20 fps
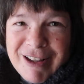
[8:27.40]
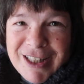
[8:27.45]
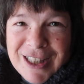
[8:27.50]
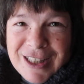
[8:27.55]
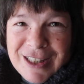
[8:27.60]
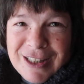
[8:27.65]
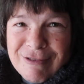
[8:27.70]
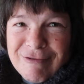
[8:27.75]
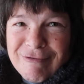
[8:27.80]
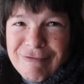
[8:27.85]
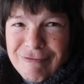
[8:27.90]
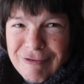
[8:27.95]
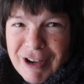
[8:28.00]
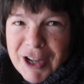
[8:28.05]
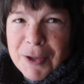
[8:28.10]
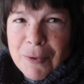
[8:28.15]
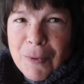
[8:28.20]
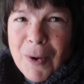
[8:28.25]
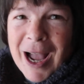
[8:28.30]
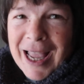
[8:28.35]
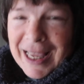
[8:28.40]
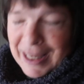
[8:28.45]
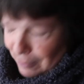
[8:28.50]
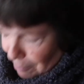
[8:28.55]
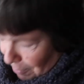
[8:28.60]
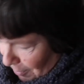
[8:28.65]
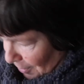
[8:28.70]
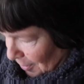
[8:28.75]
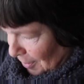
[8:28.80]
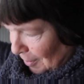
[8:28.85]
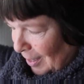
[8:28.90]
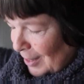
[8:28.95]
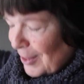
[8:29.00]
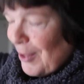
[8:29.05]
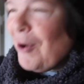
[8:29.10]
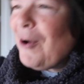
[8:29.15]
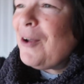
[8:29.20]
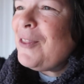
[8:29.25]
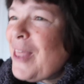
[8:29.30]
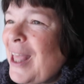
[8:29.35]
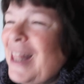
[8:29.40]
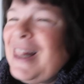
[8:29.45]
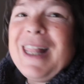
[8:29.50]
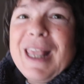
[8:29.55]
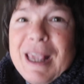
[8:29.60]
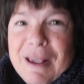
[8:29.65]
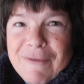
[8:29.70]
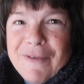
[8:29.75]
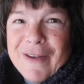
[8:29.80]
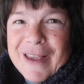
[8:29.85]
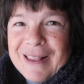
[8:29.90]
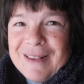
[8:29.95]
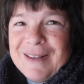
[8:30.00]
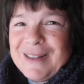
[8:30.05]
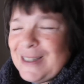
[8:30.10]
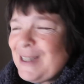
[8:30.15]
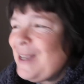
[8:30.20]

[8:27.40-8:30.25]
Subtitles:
ready to run away, but they're not. They're leaving